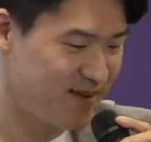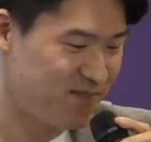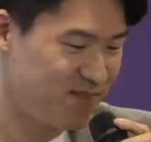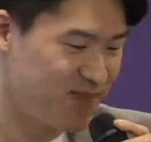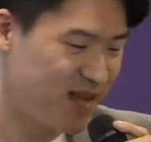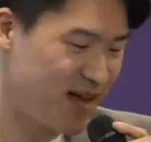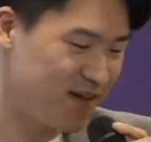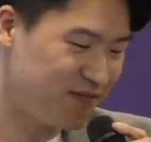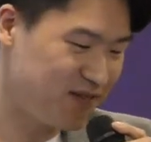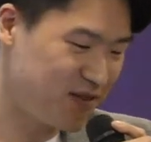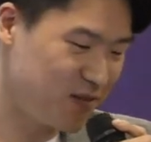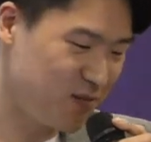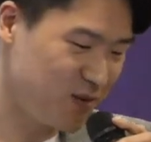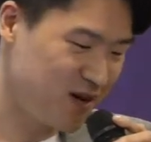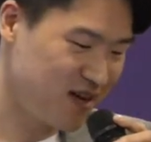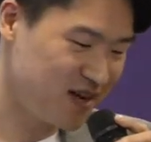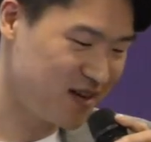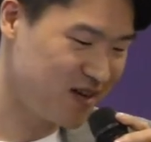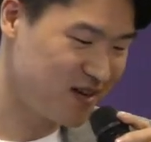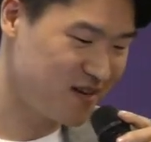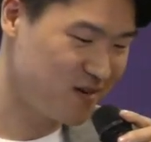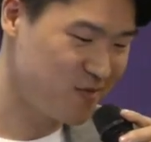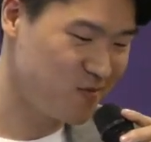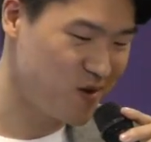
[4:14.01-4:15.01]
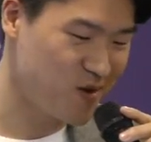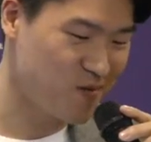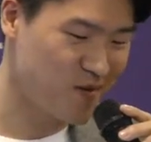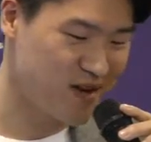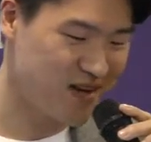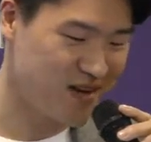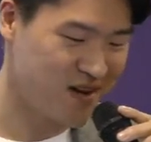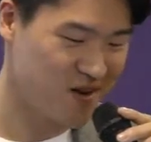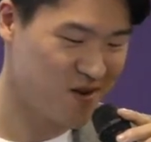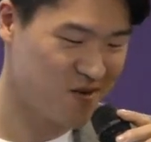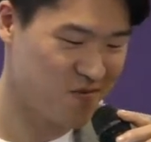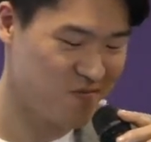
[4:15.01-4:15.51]
After work, we
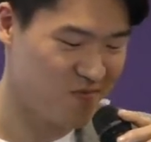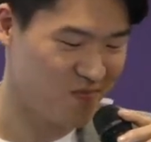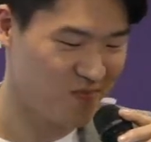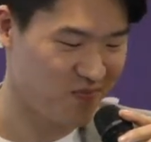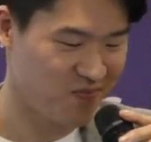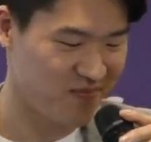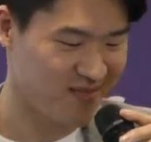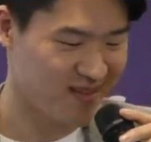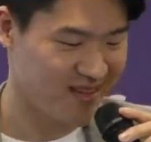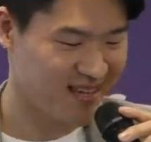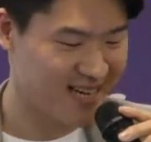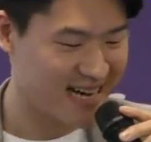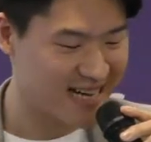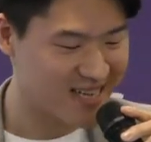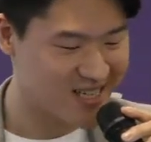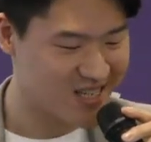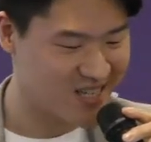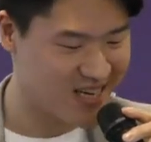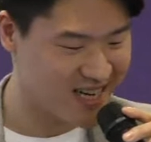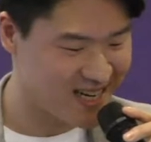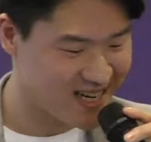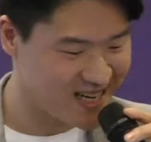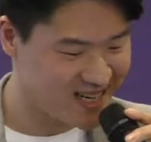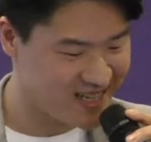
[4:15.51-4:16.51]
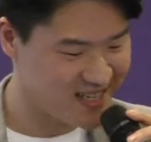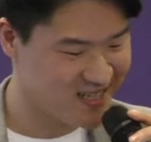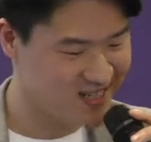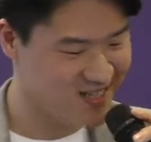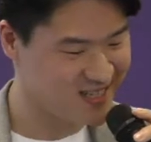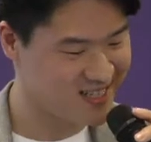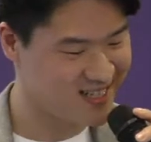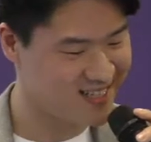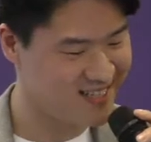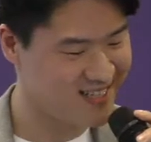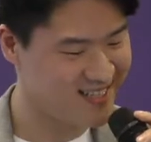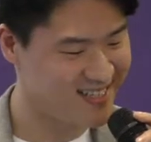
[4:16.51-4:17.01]
went home, got changed,
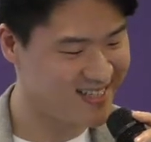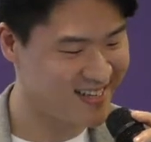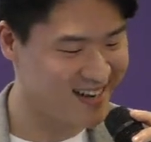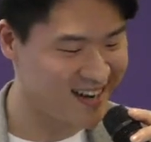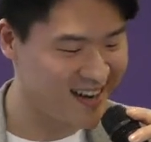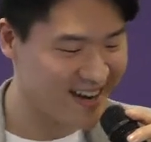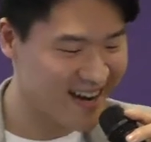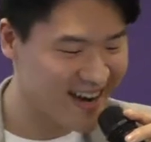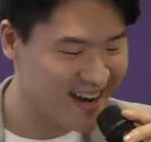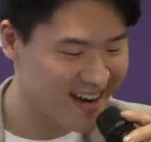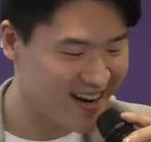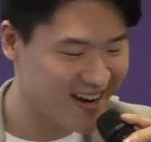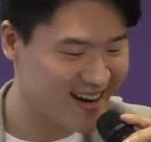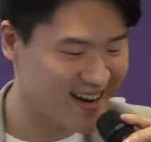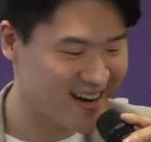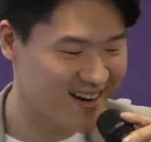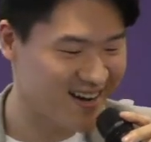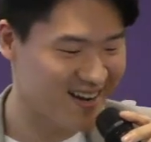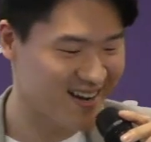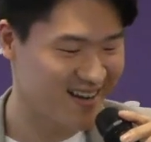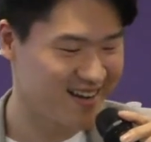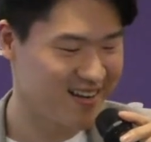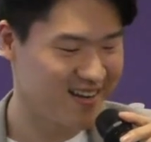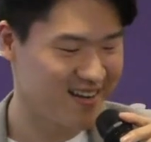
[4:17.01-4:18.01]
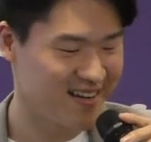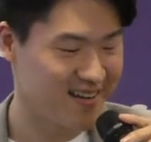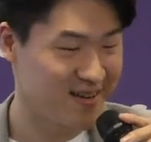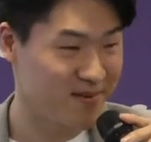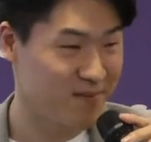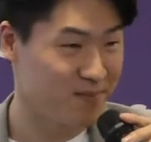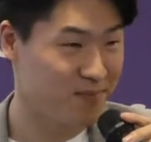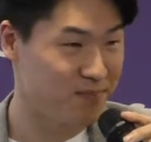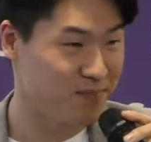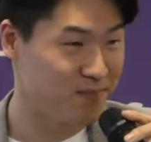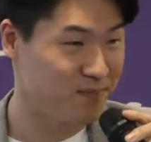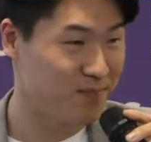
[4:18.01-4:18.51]
did our hair,
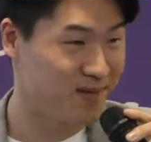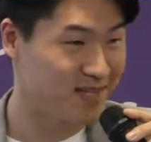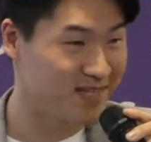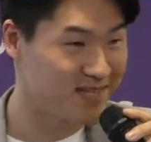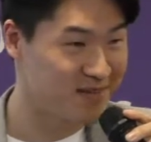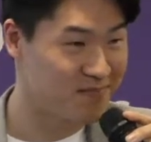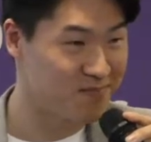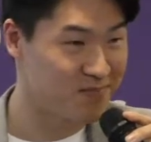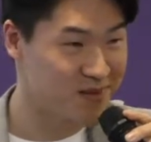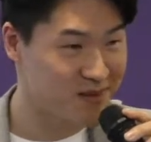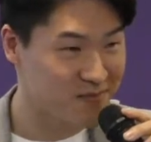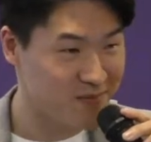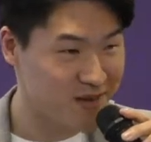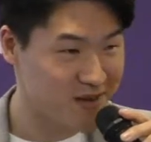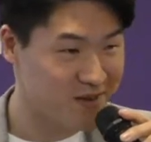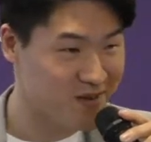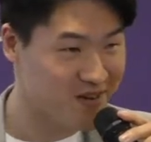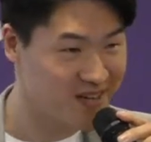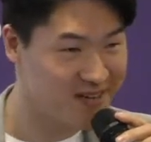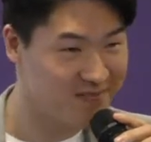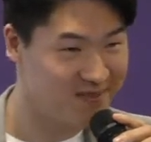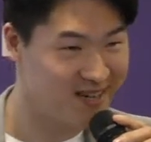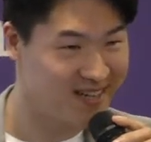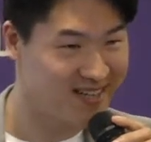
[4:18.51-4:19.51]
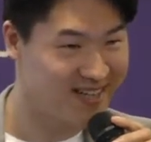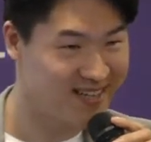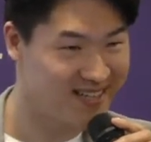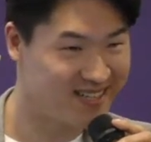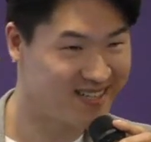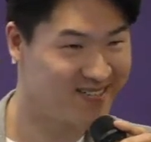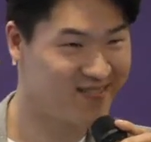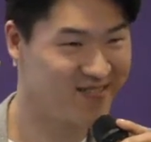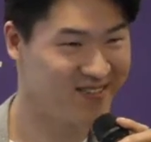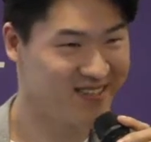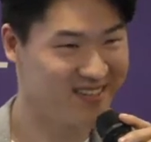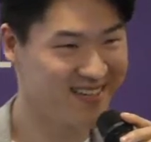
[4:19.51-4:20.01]
put some BB cream on.